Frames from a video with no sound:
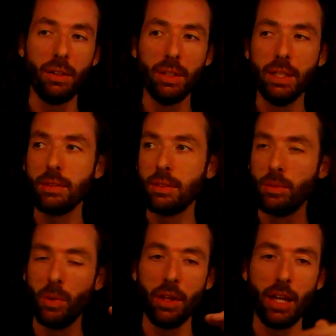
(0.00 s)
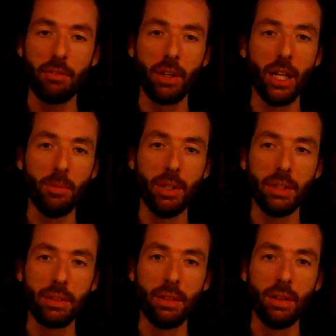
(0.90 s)
list with every
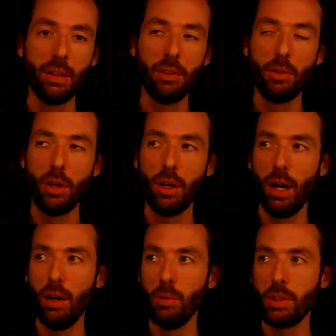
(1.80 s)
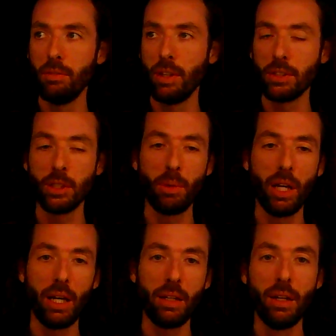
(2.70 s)
element with the function
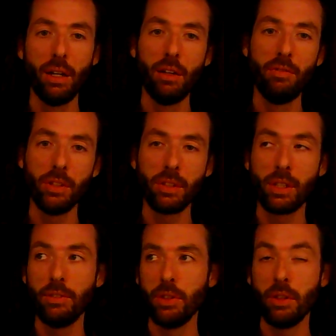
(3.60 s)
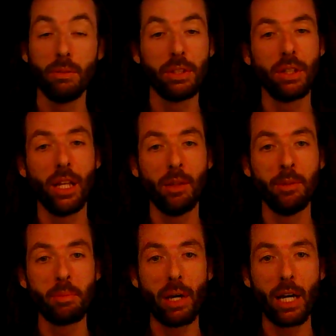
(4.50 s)
applied. Filter gives you the original
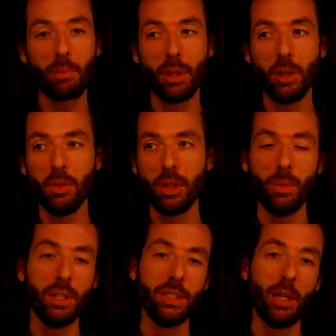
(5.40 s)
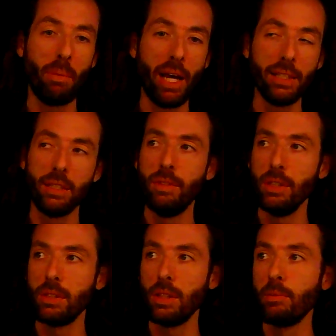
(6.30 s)
elements back, but only the ones that pass the
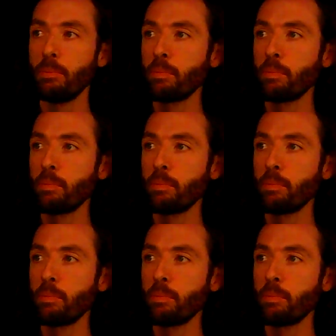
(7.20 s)
filter.